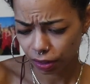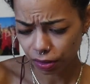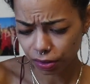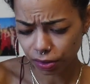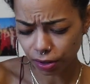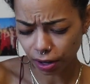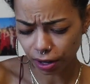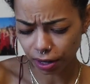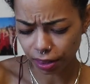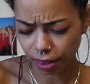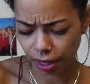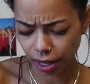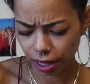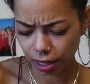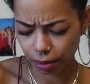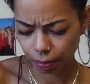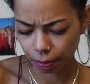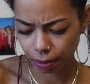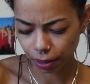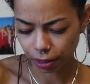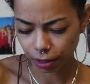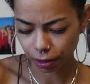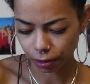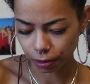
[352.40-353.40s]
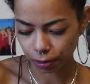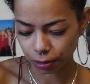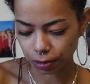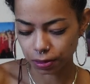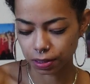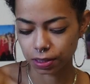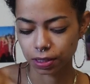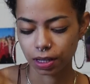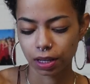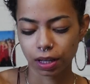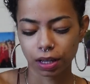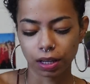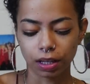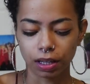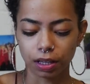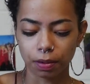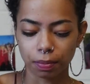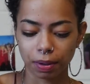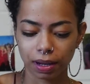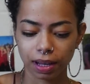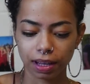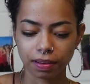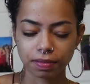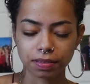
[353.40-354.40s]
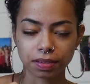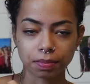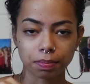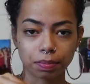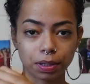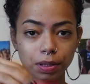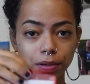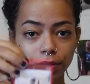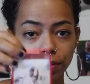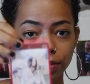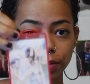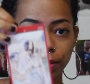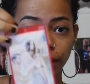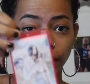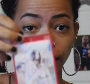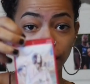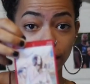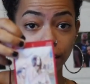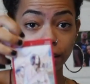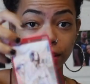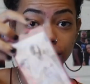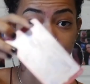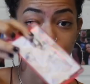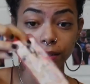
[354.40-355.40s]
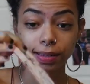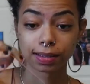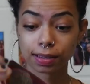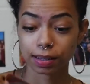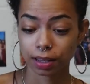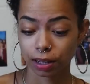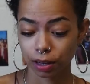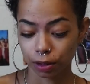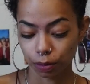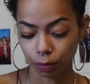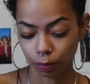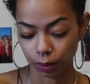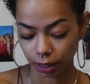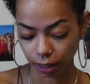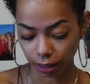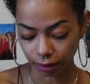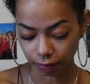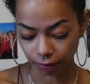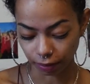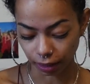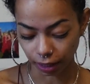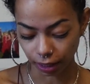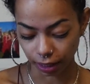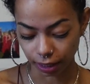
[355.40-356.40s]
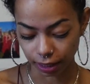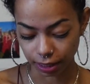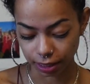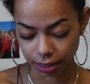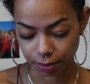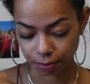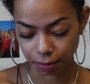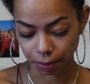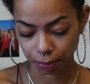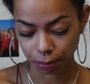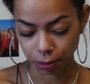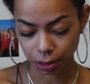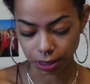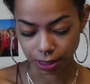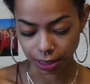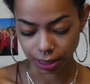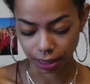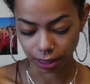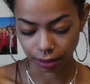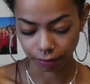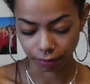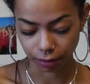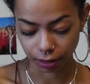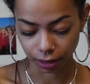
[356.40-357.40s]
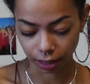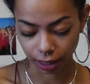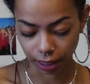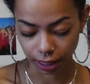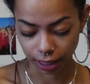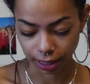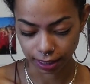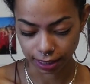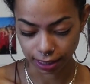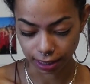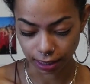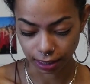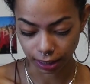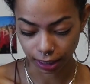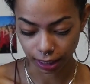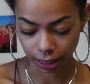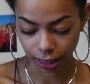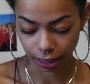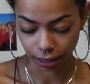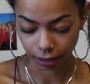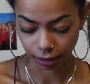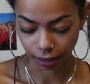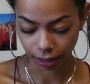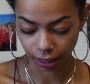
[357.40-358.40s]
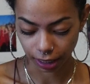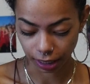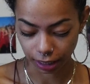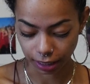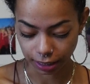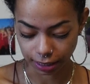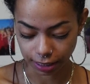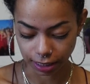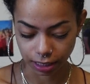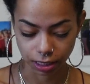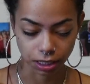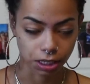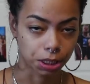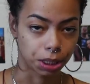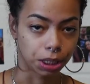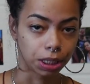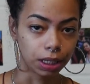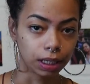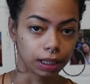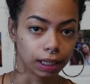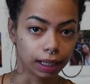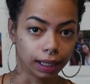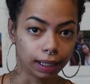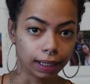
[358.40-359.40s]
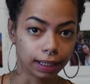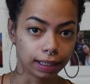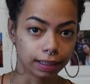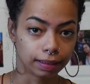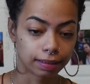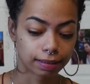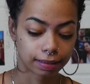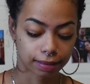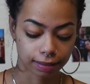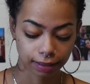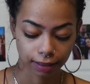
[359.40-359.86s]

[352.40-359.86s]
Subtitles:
8 of Pentacles. You might have some beautiful legs. We love legs. People just love your legs and looking at your legs and touching your legs.